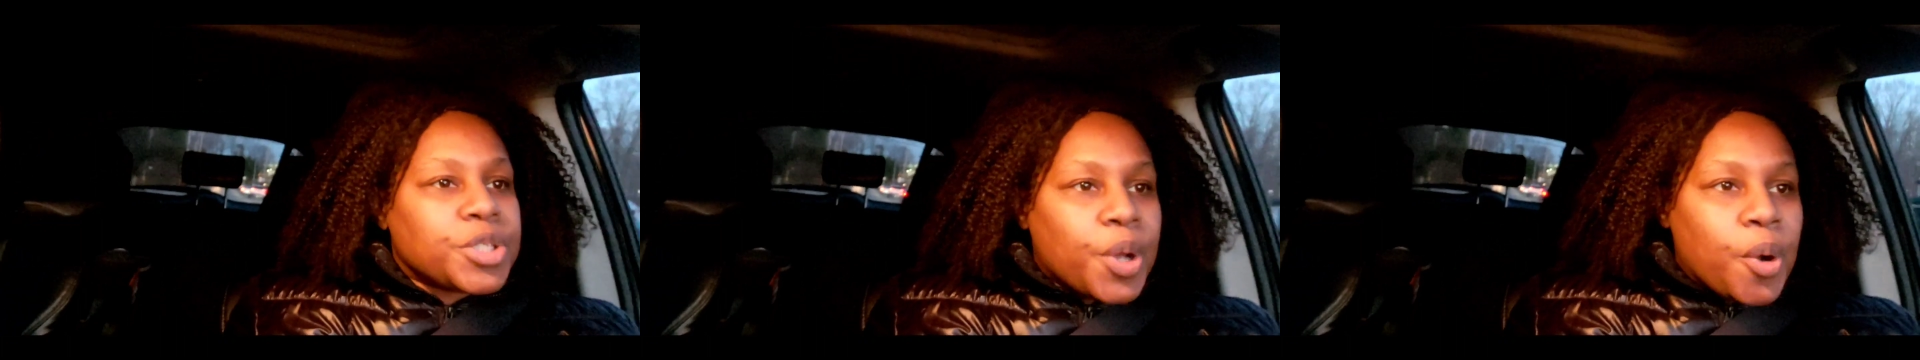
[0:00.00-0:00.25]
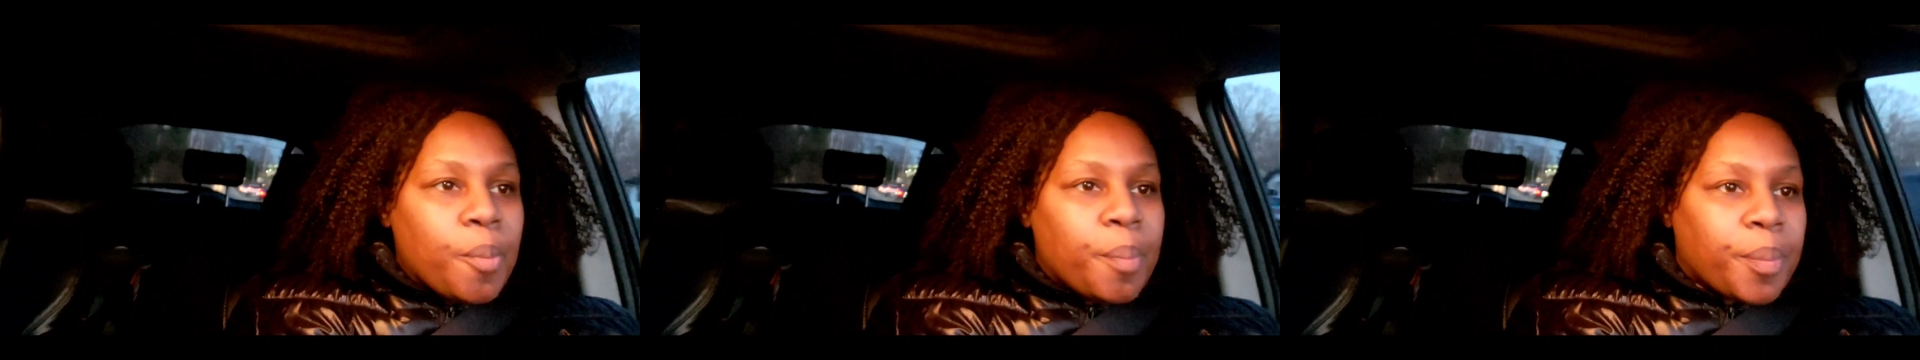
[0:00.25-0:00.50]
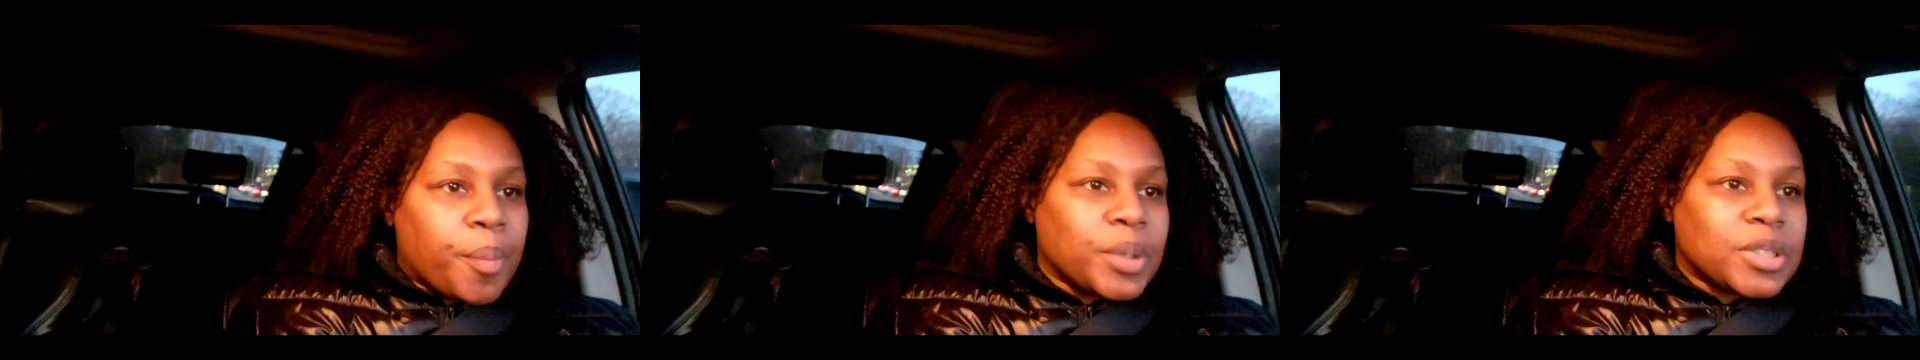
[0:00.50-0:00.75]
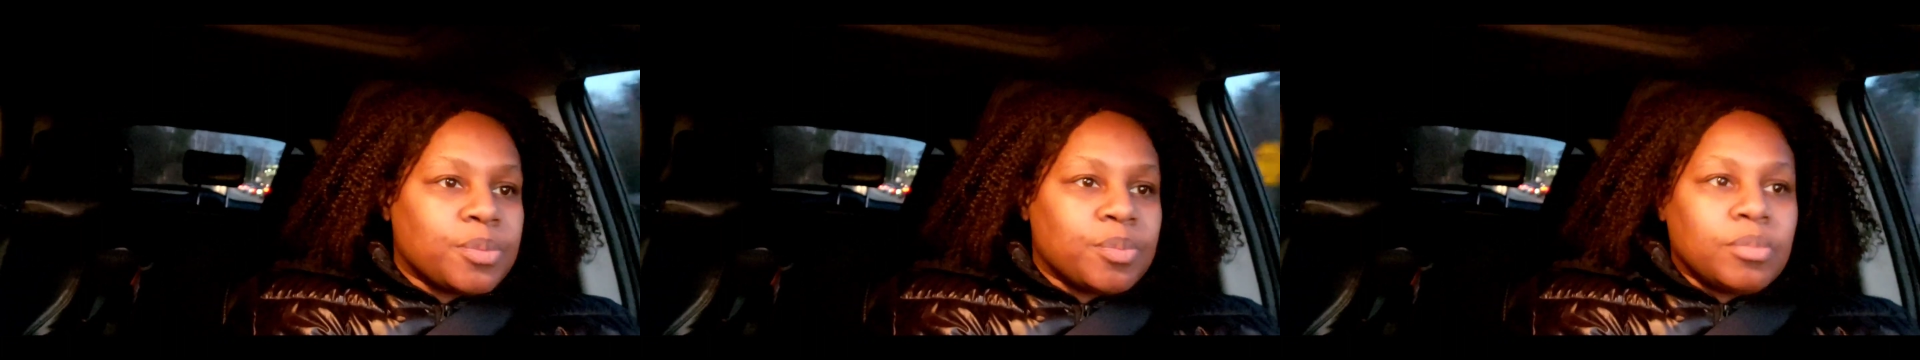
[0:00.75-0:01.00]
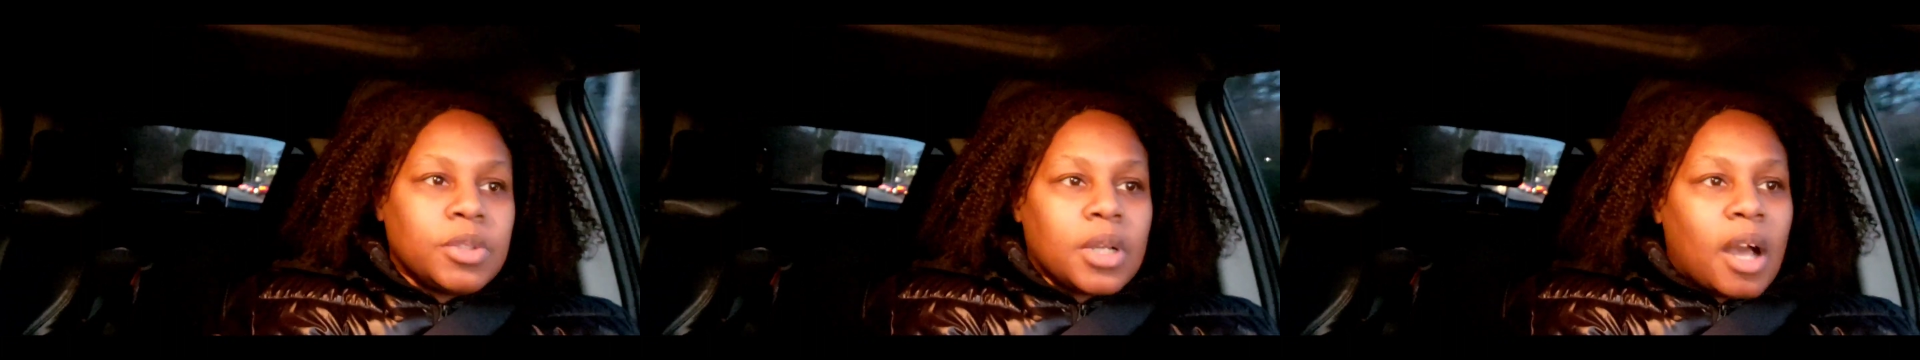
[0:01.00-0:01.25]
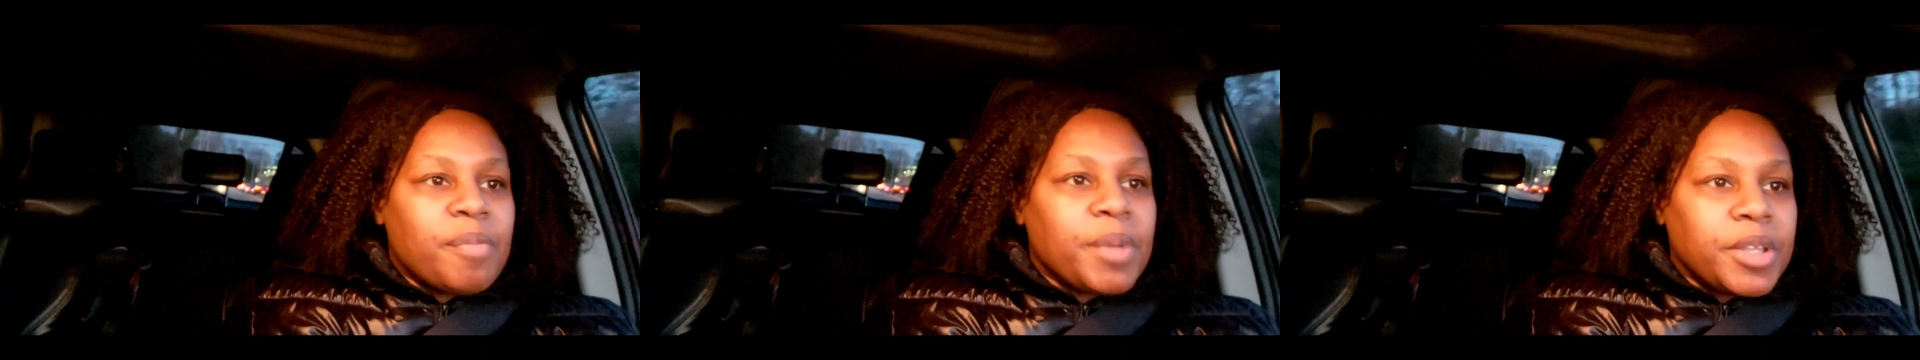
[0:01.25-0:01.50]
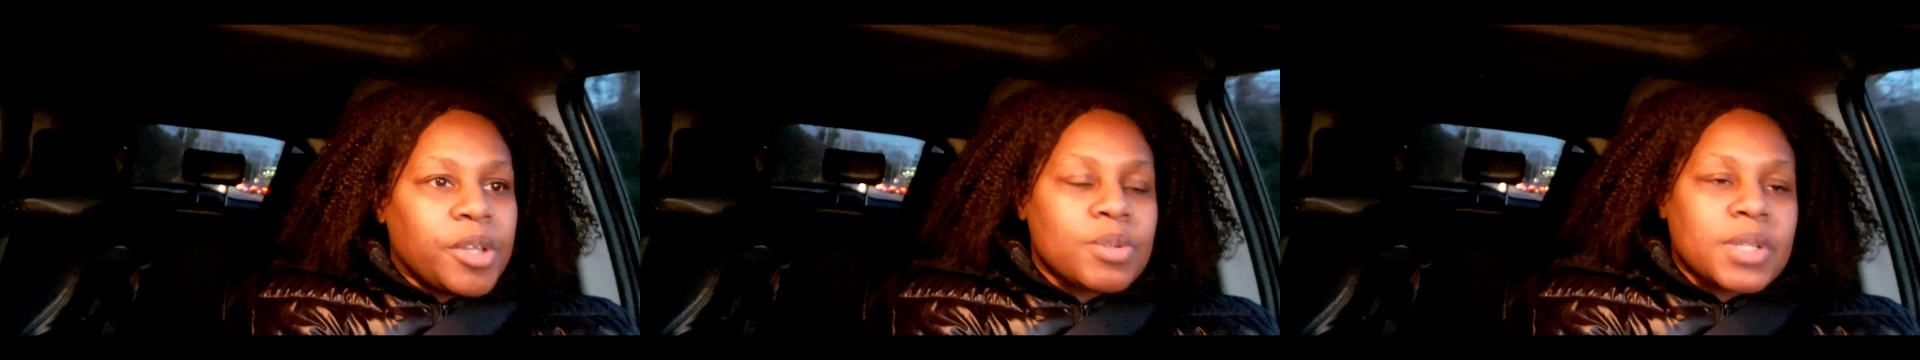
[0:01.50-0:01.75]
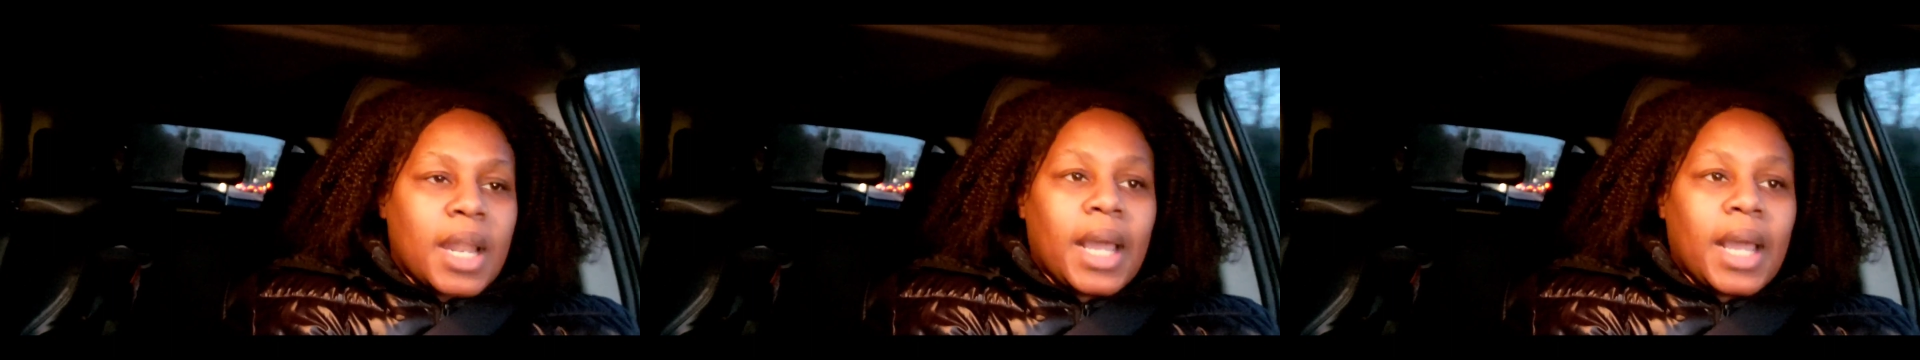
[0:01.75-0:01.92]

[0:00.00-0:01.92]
soap, which, you know, I've been using.